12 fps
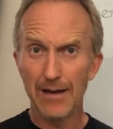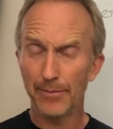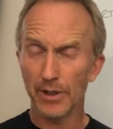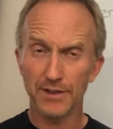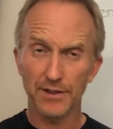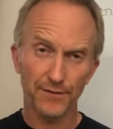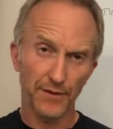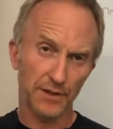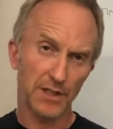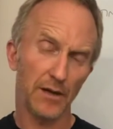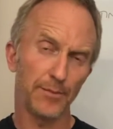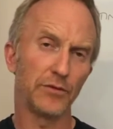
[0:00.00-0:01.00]
because of the
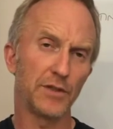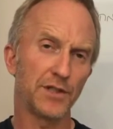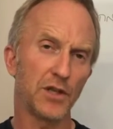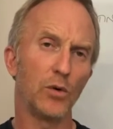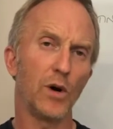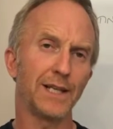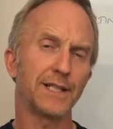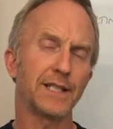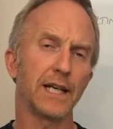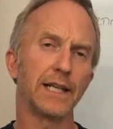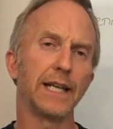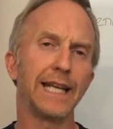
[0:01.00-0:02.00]
type of result I
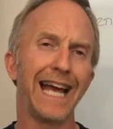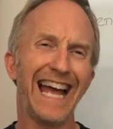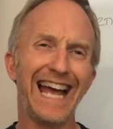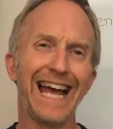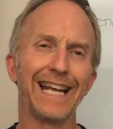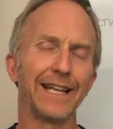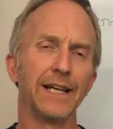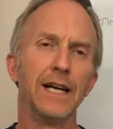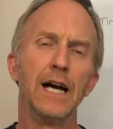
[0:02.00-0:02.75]
suddenly had.